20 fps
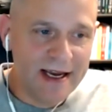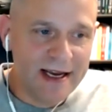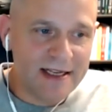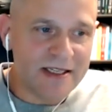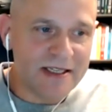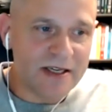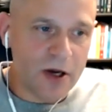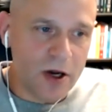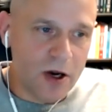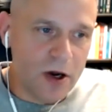
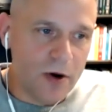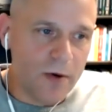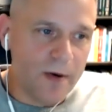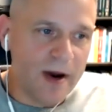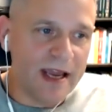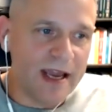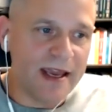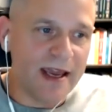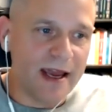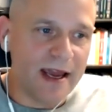So
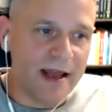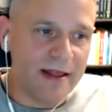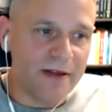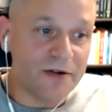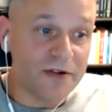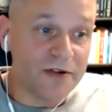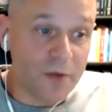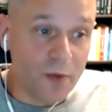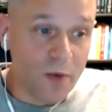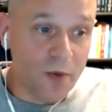again,
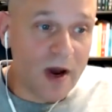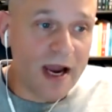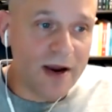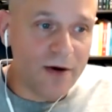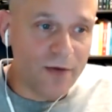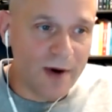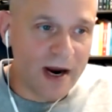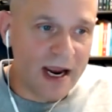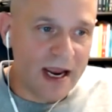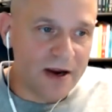there's a
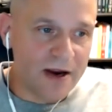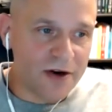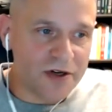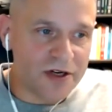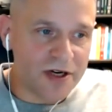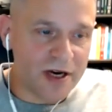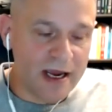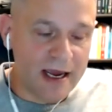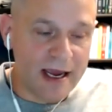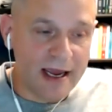wide
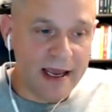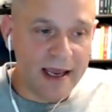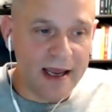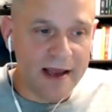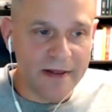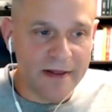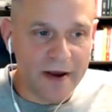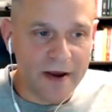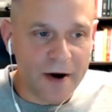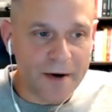range uh,
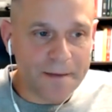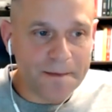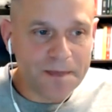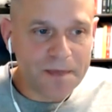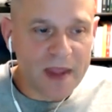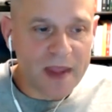in there.